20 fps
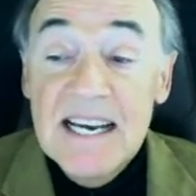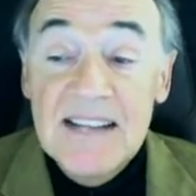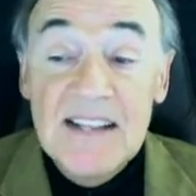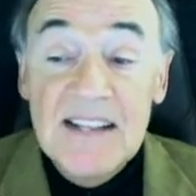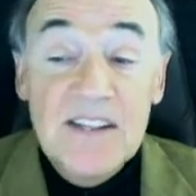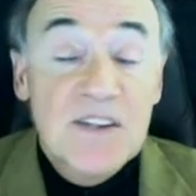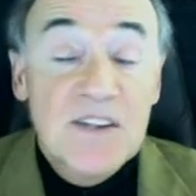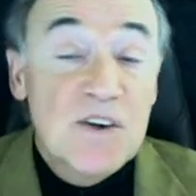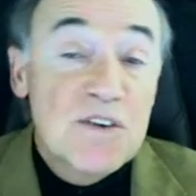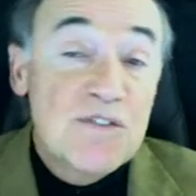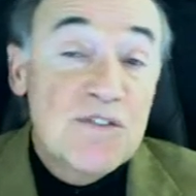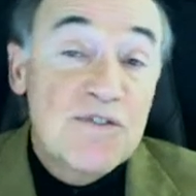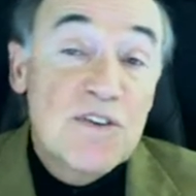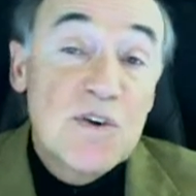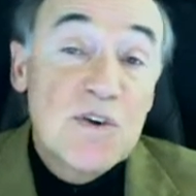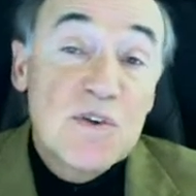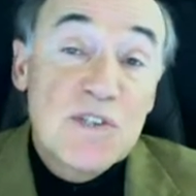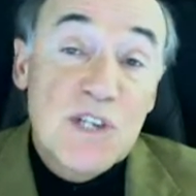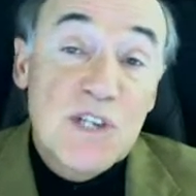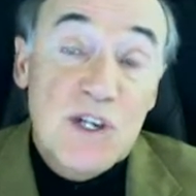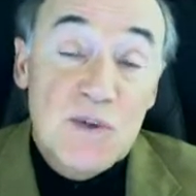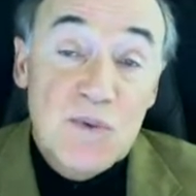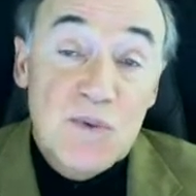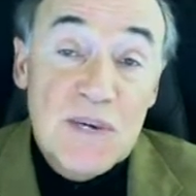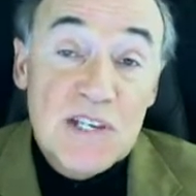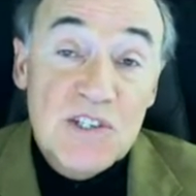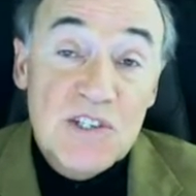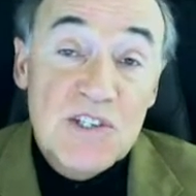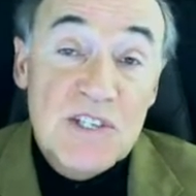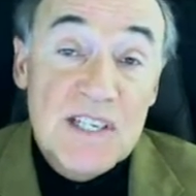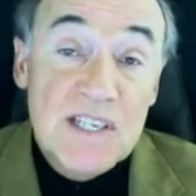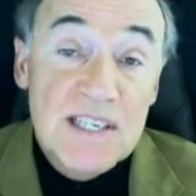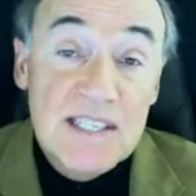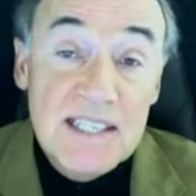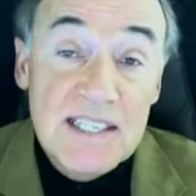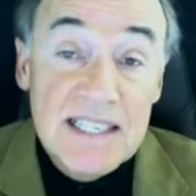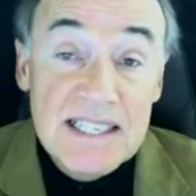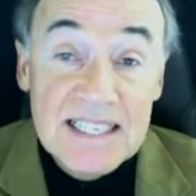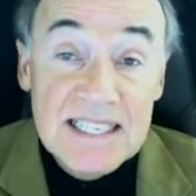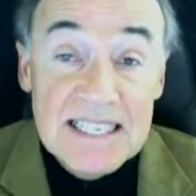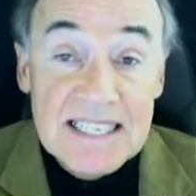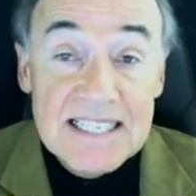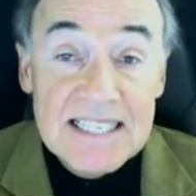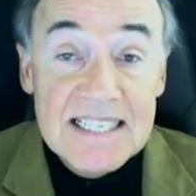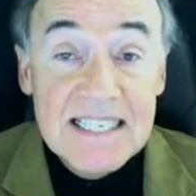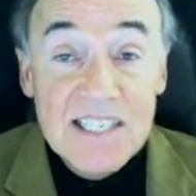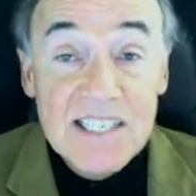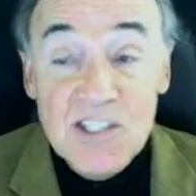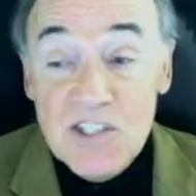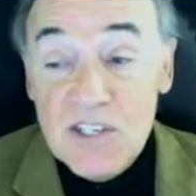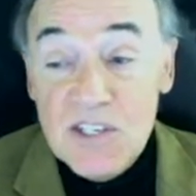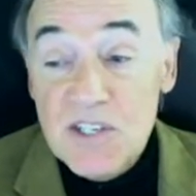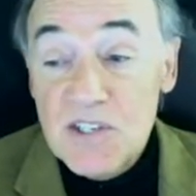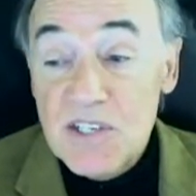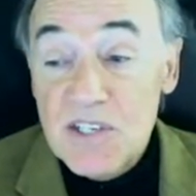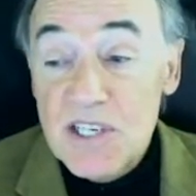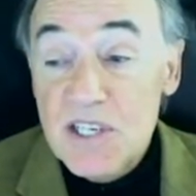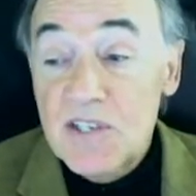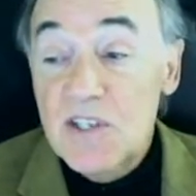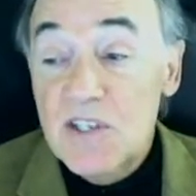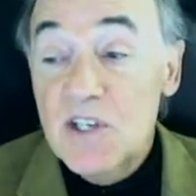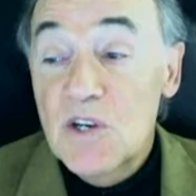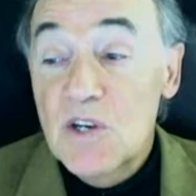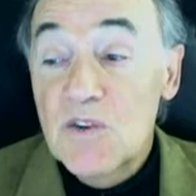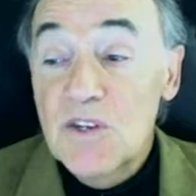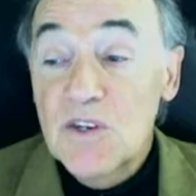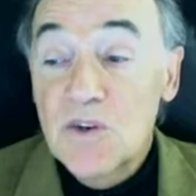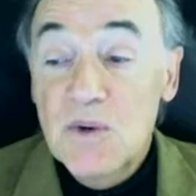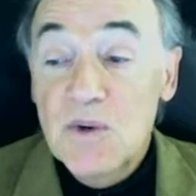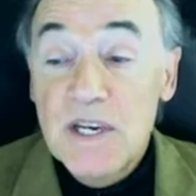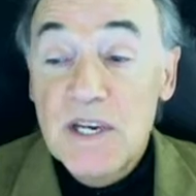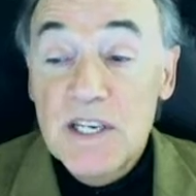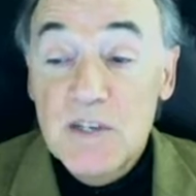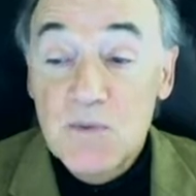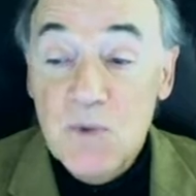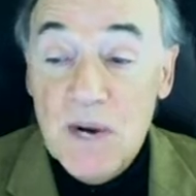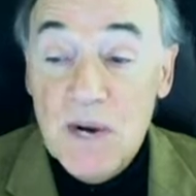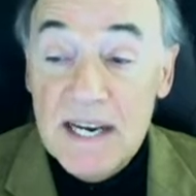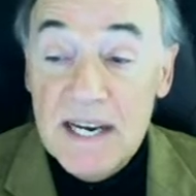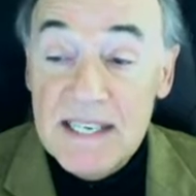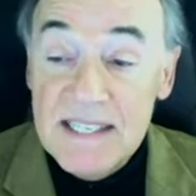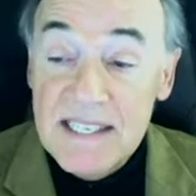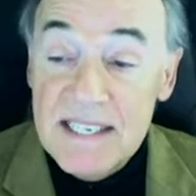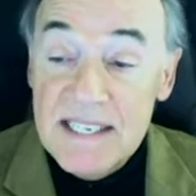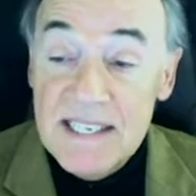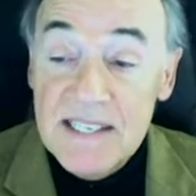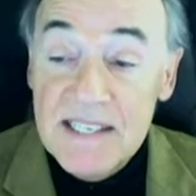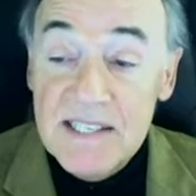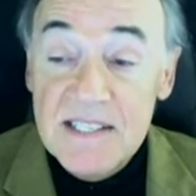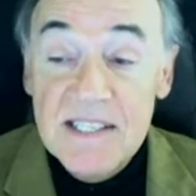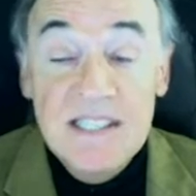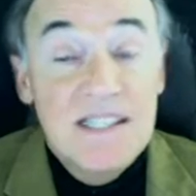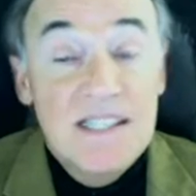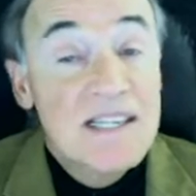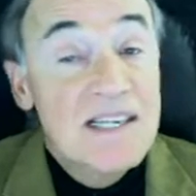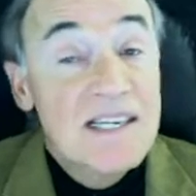And then there are foods that are rich in ECGC, you know, the green and white teas.